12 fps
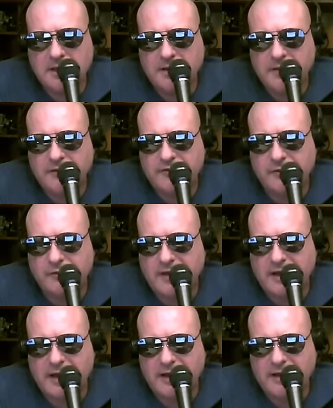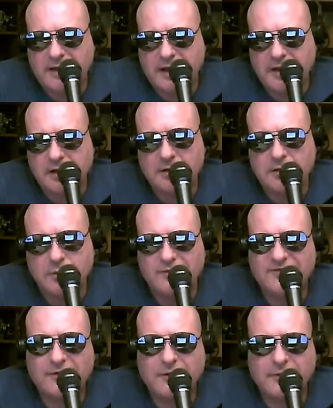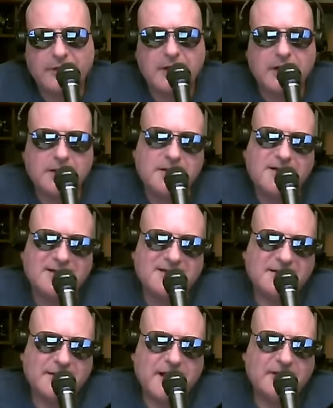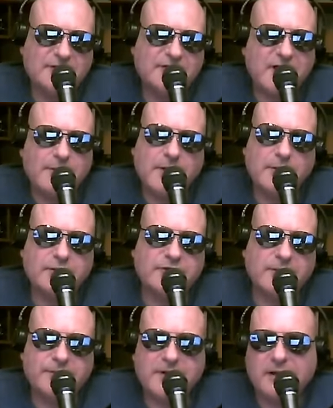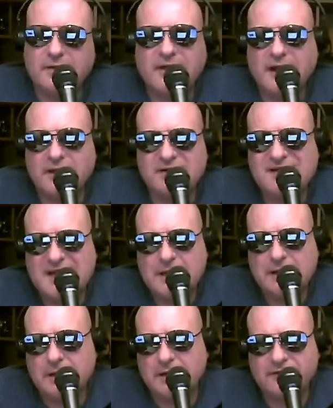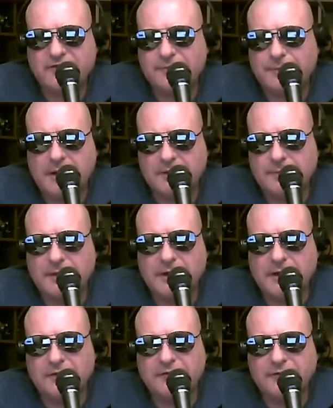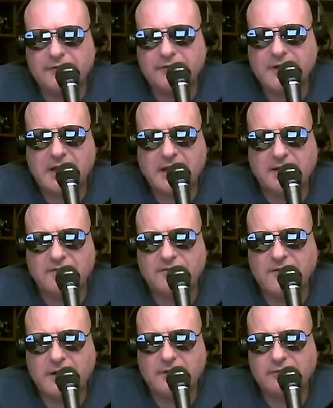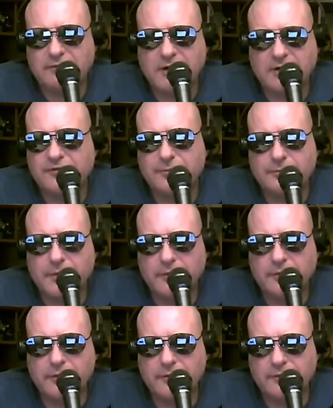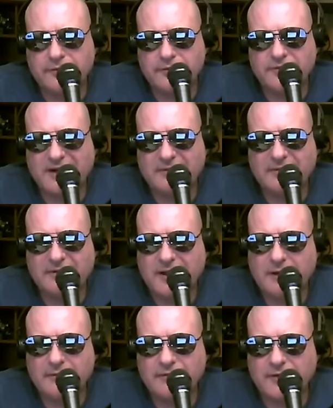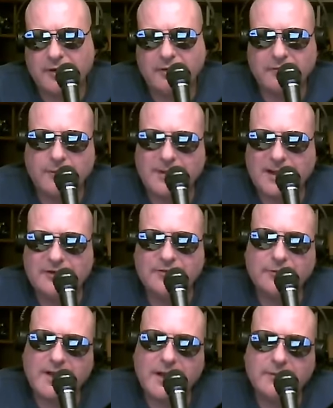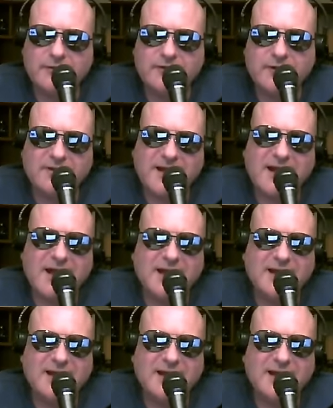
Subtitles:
so that I can hear what's going on. The last time I was up there, they had DNR spotter planes, they had fire trucks, bulldozers, and everything else all over the place. When I was there, they had